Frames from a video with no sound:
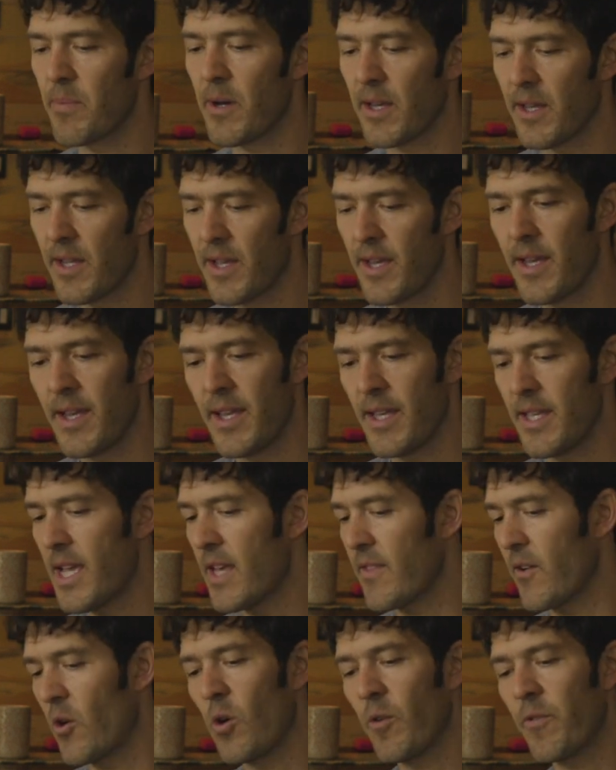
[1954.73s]
But
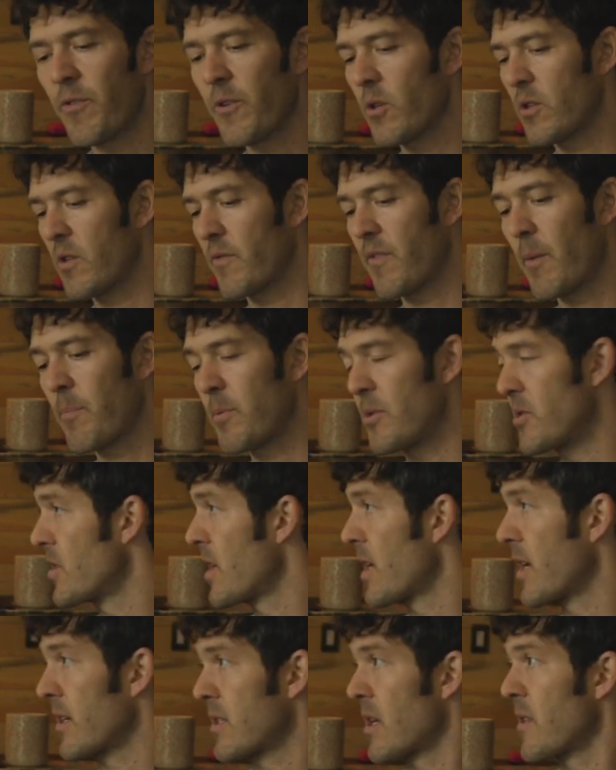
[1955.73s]
the whole field of
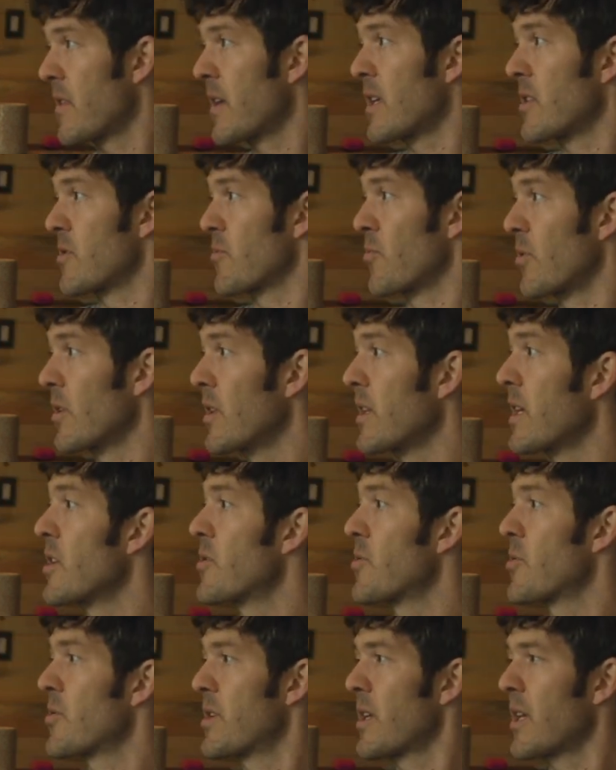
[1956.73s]
epigenetics, I think it's really
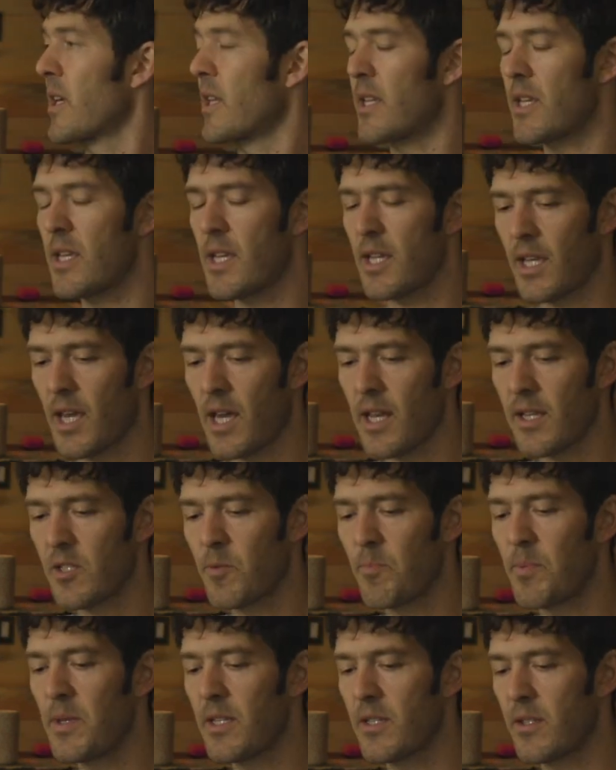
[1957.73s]
interesting, and it kind of
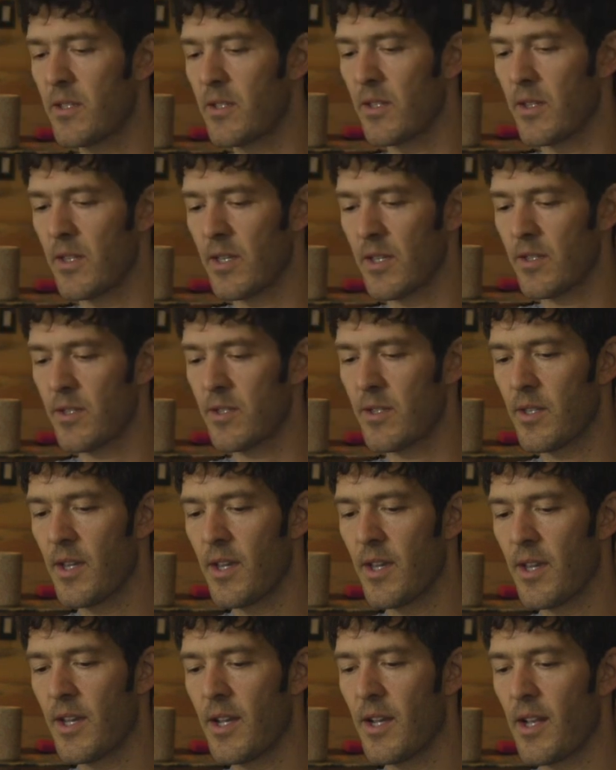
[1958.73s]
speaks to this
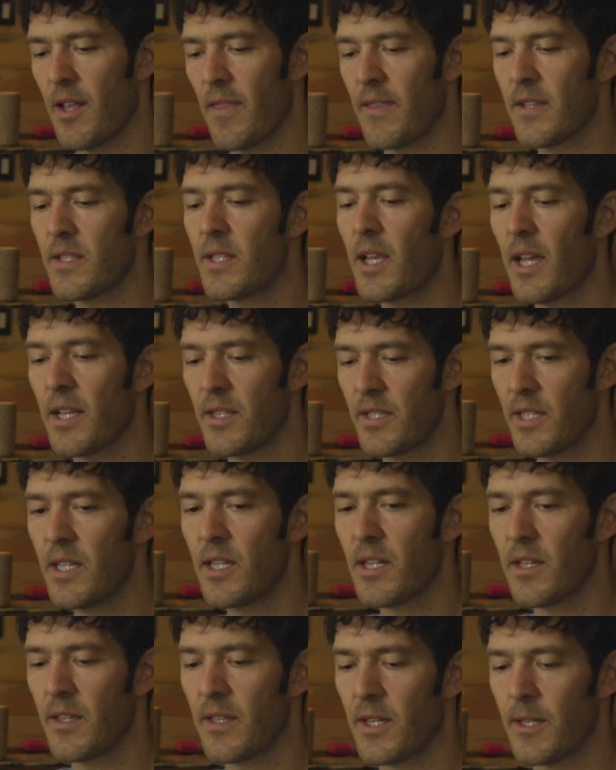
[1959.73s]

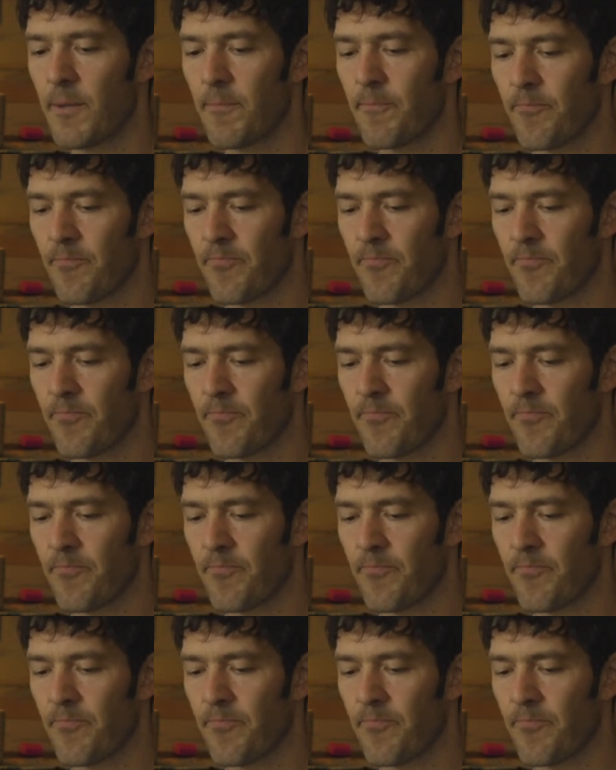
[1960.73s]
idea that